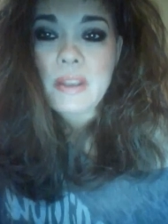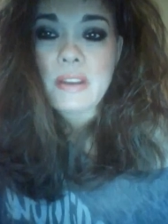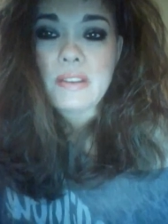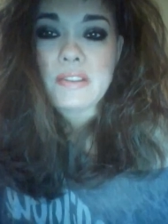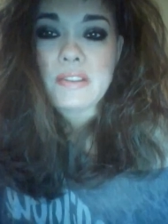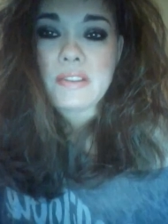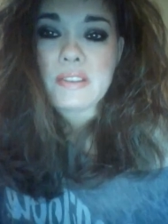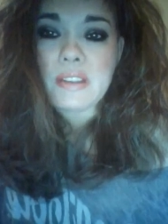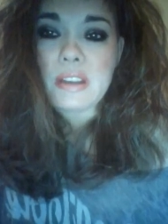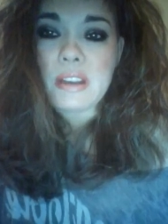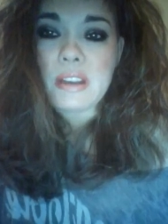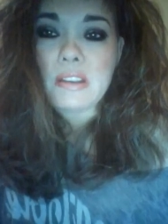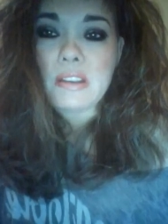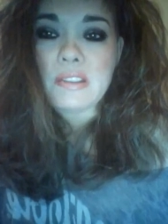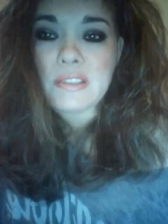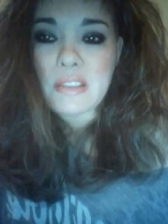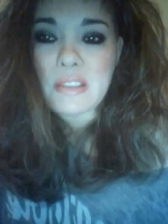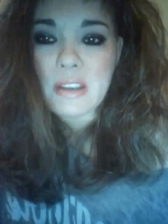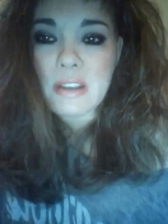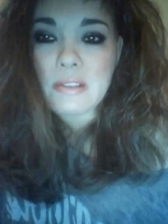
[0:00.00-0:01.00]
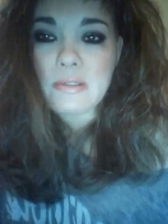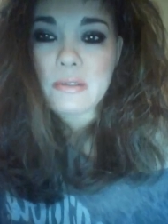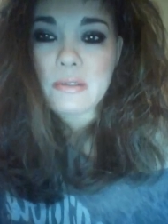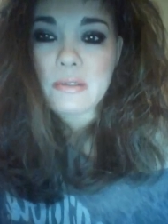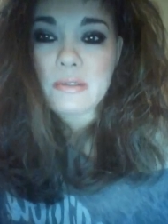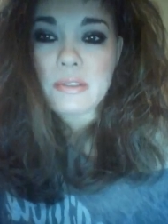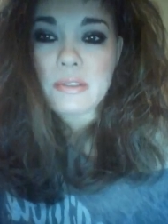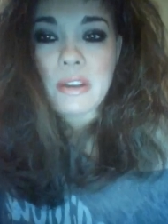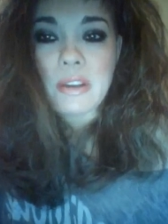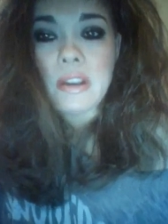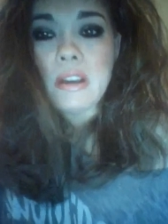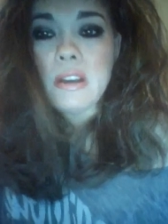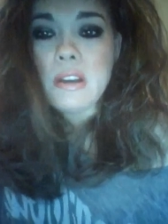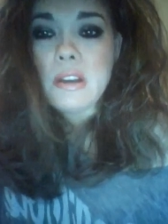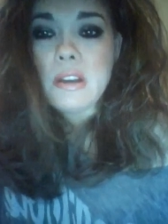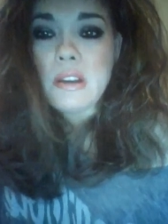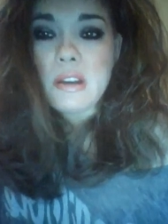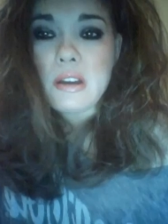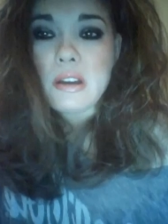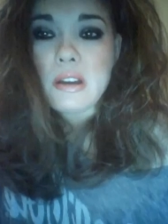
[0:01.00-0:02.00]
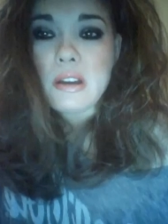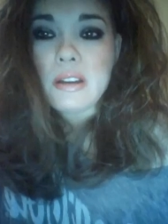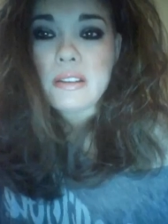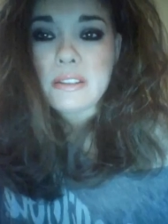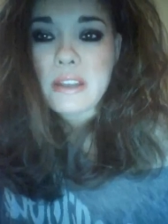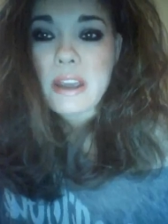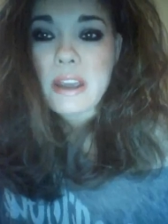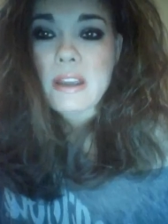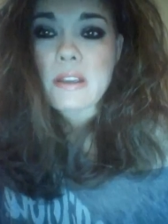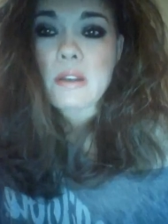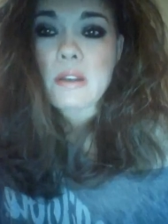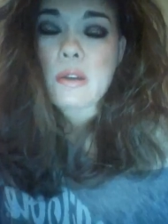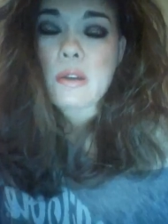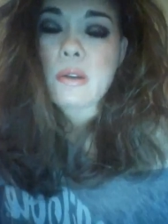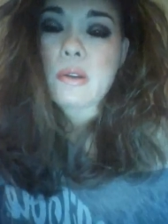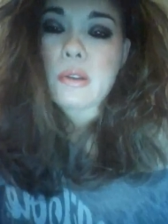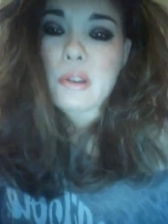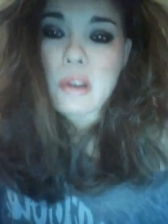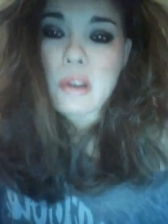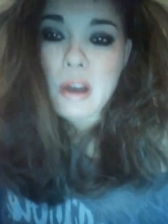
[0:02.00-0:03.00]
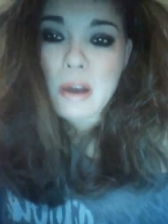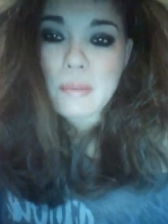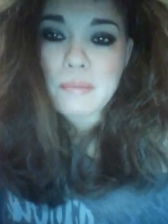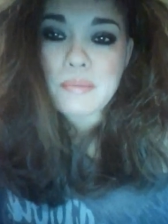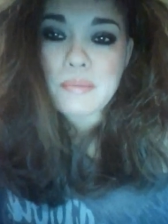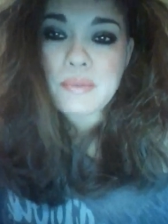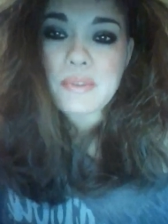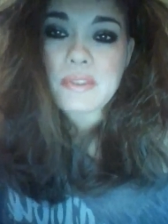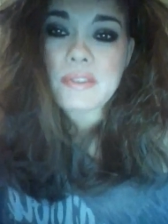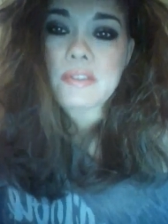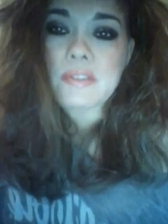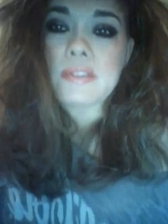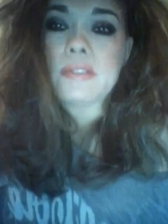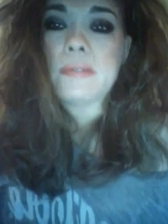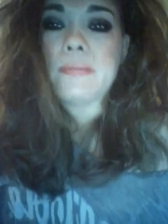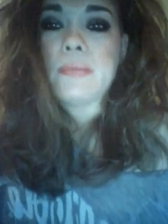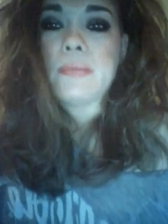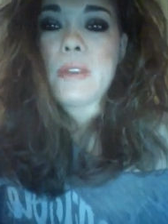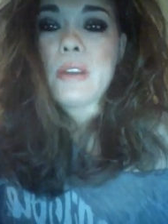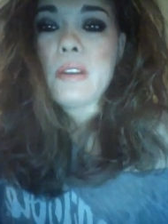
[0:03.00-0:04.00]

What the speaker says: it's the standard deck, cups,